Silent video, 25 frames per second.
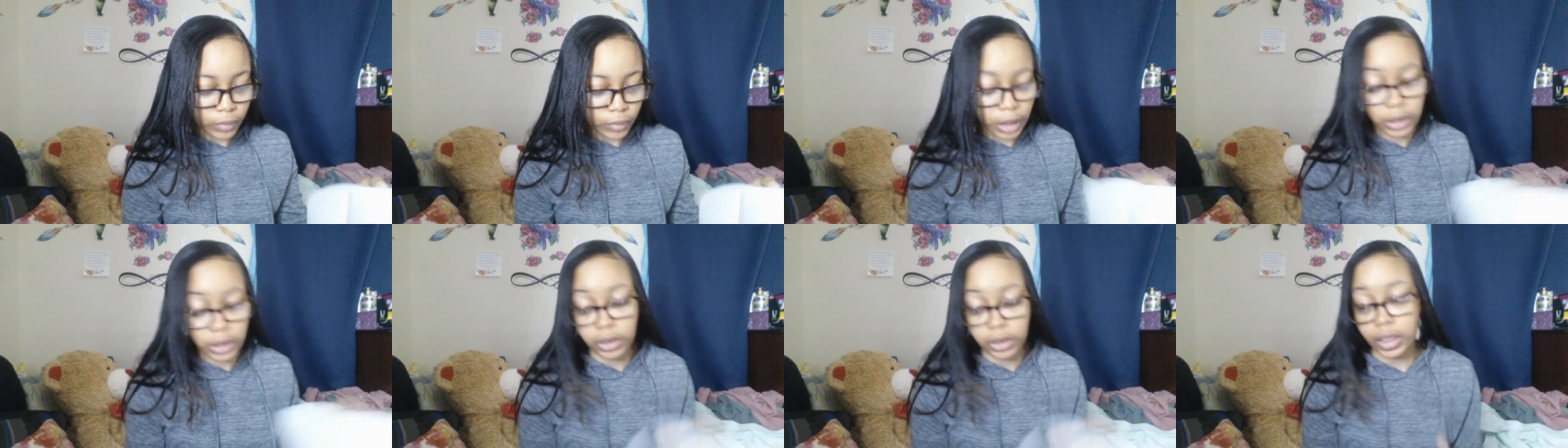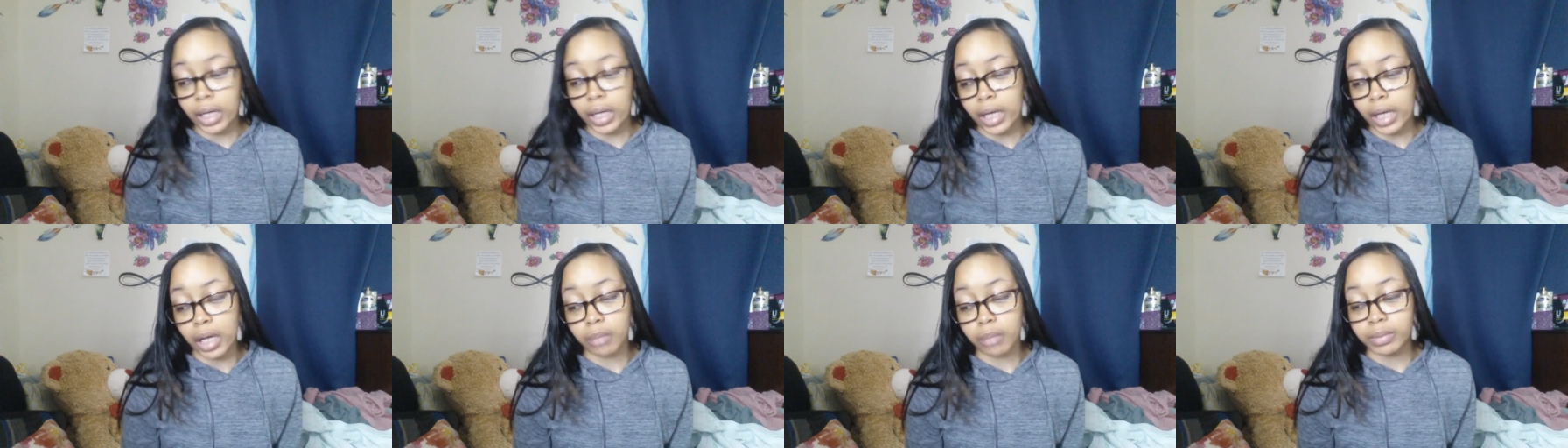So
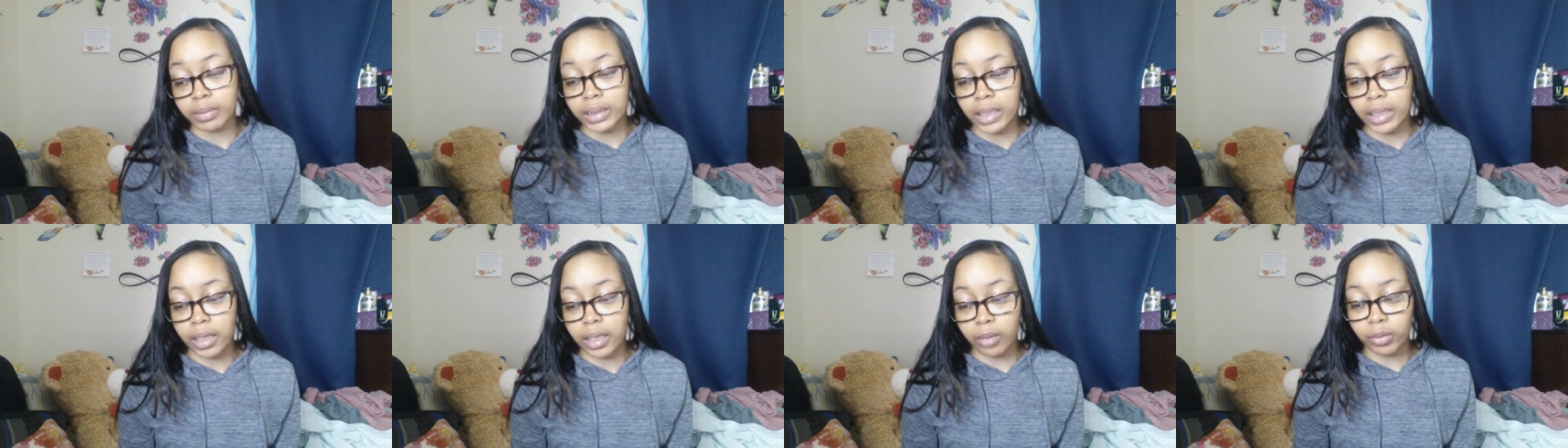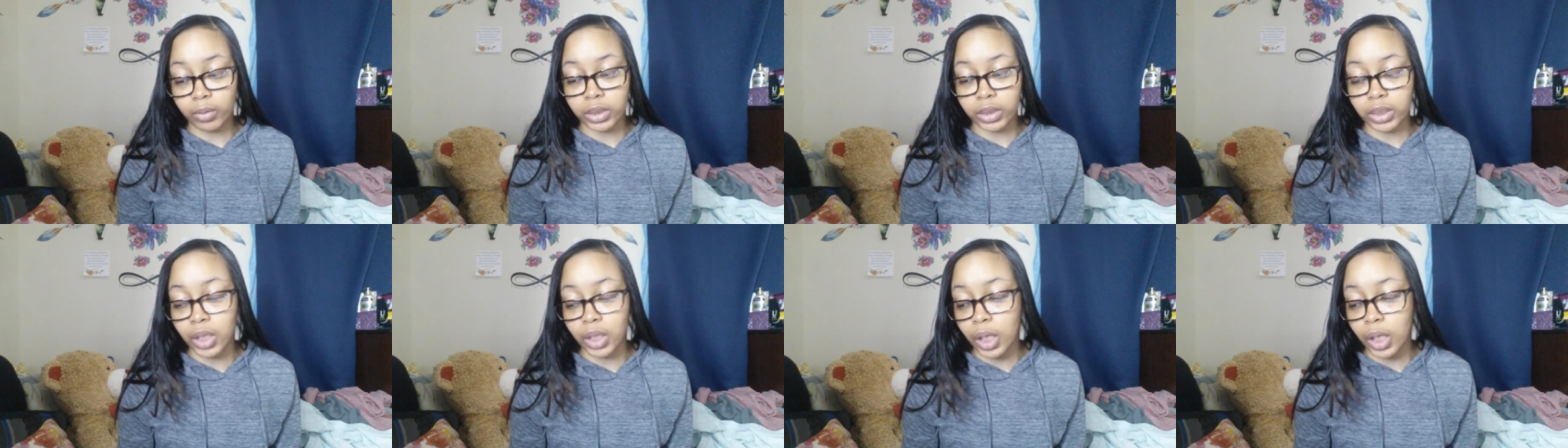that came today,
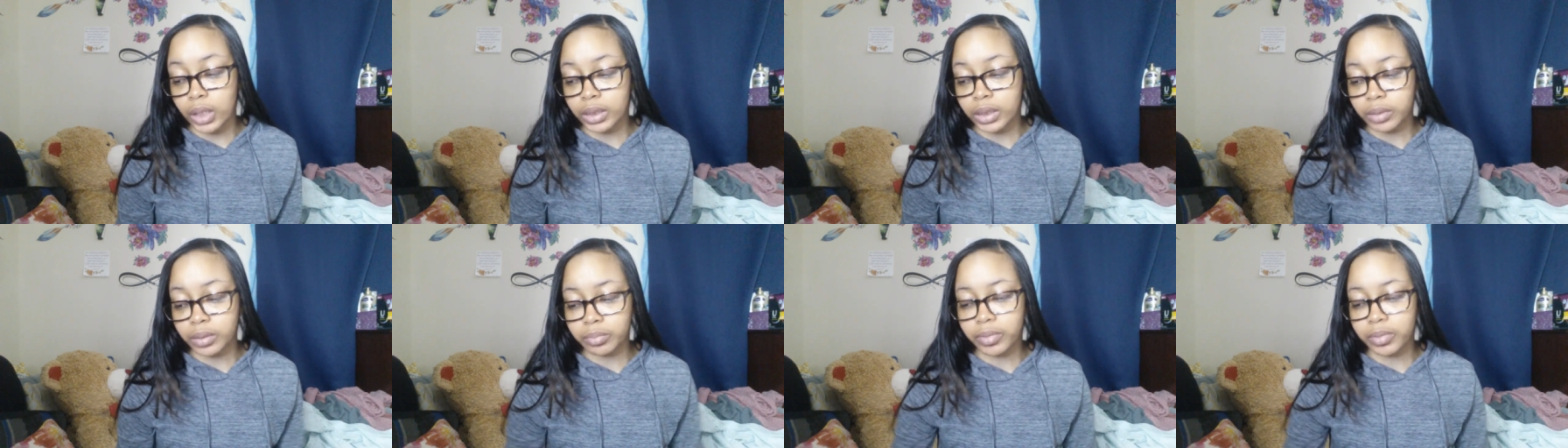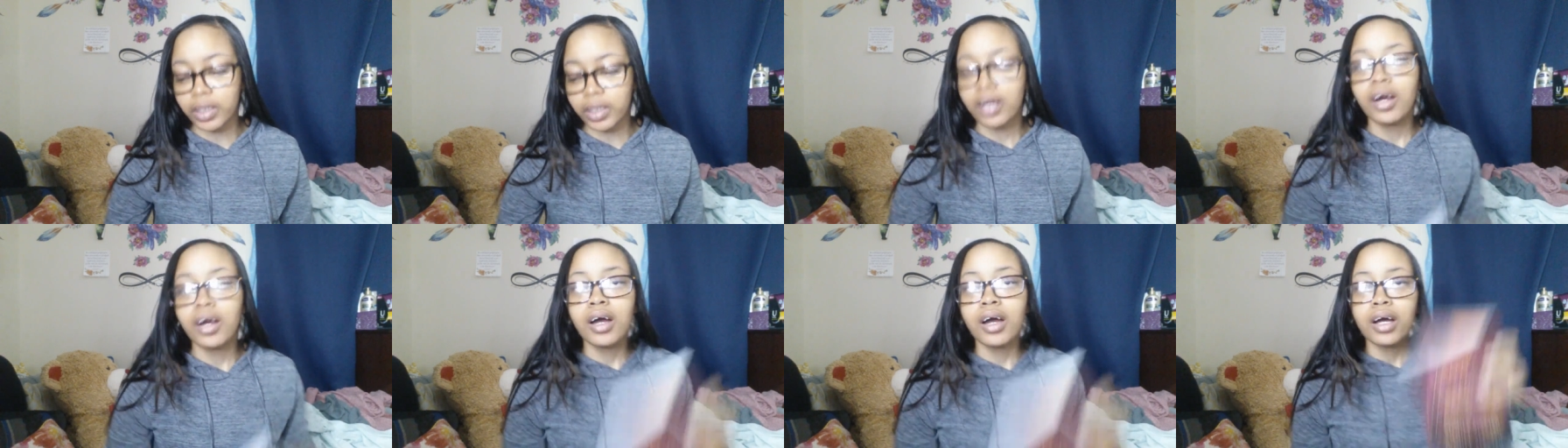which is
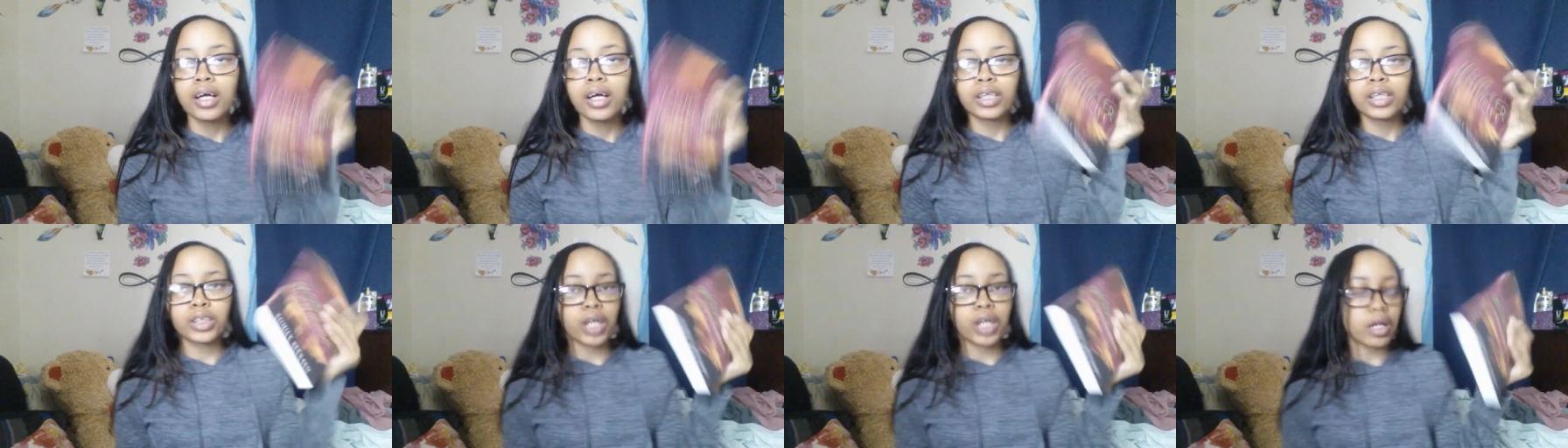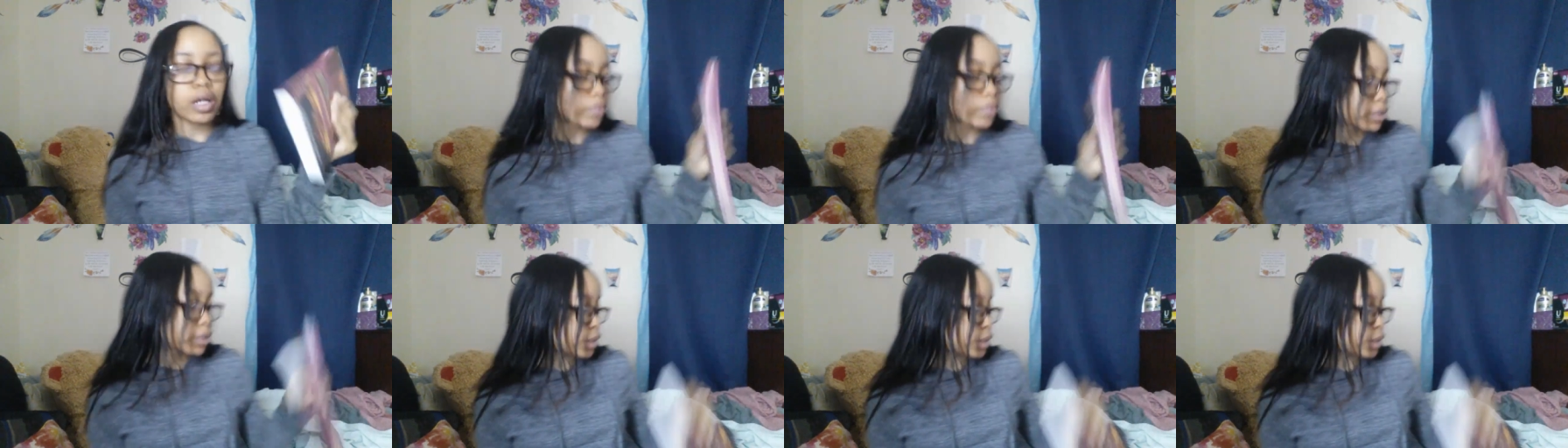awesome. So I have